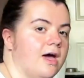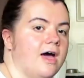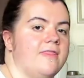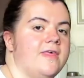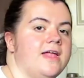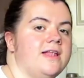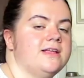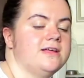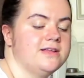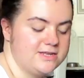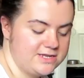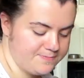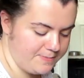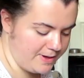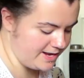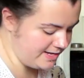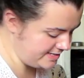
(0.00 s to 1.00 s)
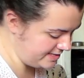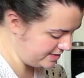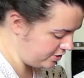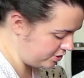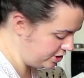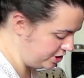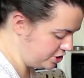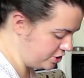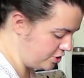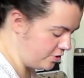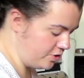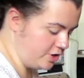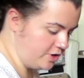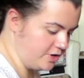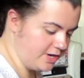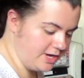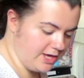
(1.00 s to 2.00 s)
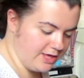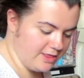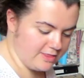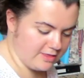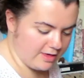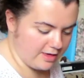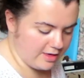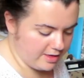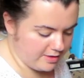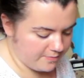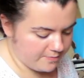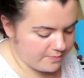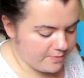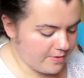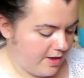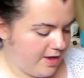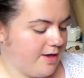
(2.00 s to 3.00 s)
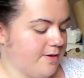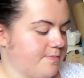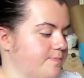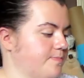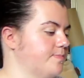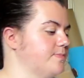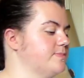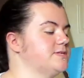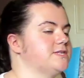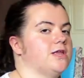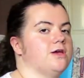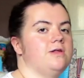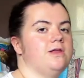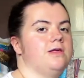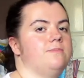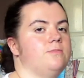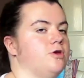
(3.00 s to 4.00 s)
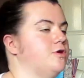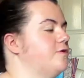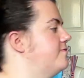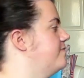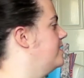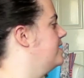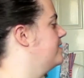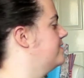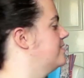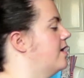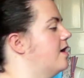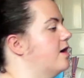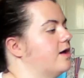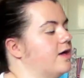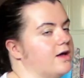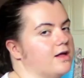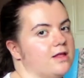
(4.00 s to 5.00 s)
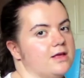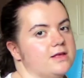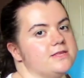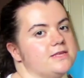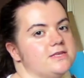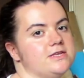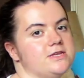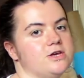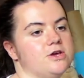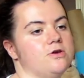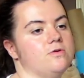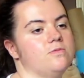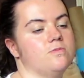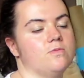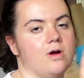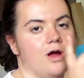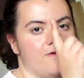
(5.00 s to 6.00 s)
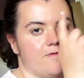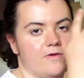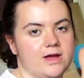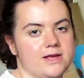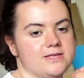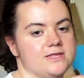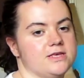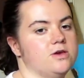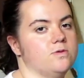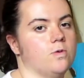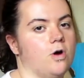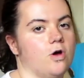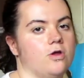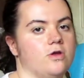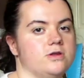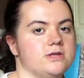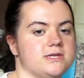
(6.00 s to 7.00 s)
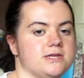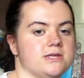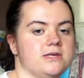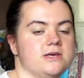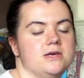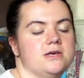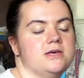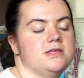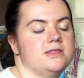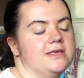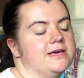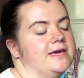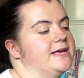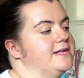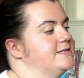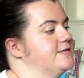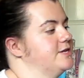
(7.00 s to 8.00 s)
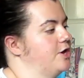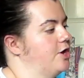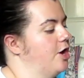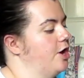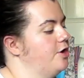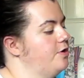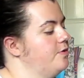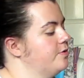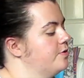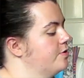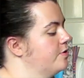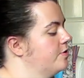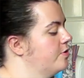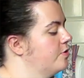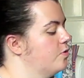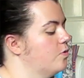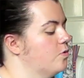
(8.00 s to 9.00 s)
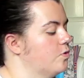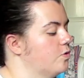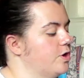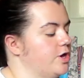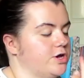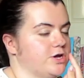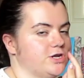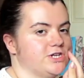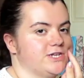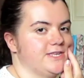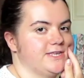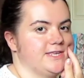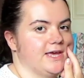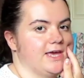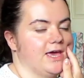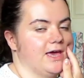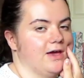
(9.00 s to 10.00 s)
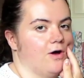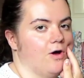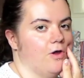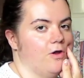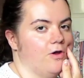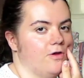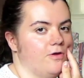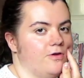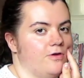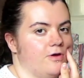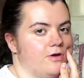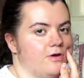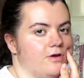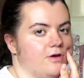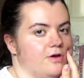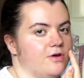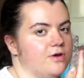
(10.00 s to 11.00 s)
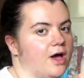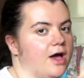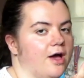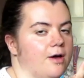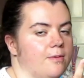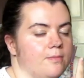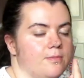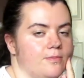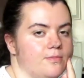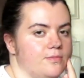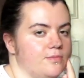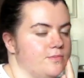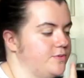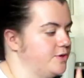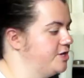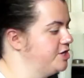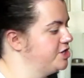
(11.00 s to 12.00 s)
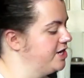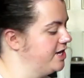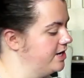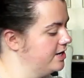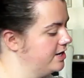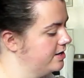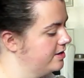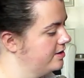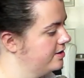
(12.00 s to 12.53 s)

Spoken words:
And then depending on your dog, you can either slowly move this target closer to wherever it is that you want the kiss to go, or you could just stick it on your cheek.